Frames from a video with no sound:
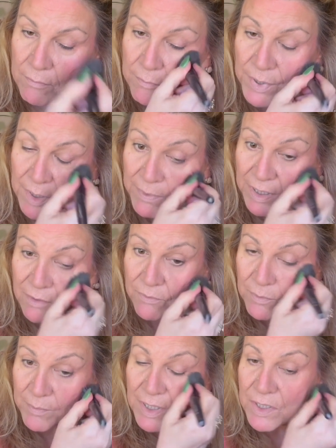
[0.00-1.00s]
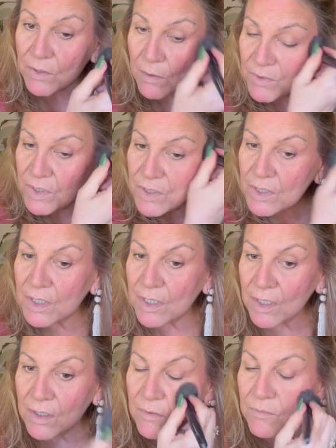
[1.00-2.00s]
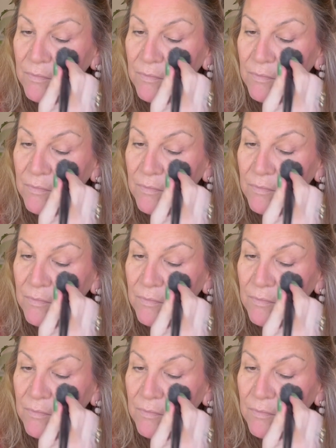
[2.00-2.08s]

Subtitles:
pigmented for me, so I'm just gonna